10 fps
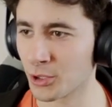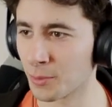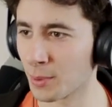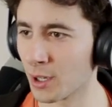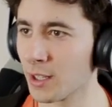your
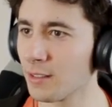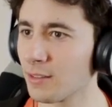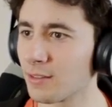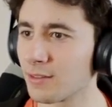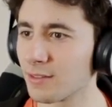butt,
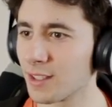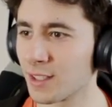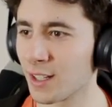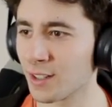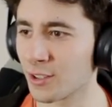and
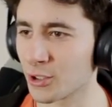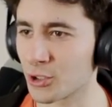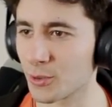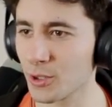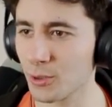then you're
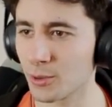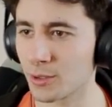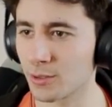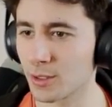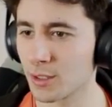screwed.
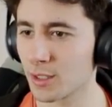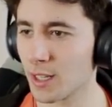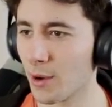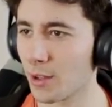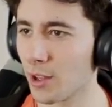
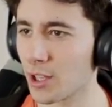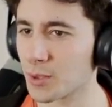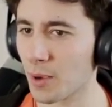Now I lost my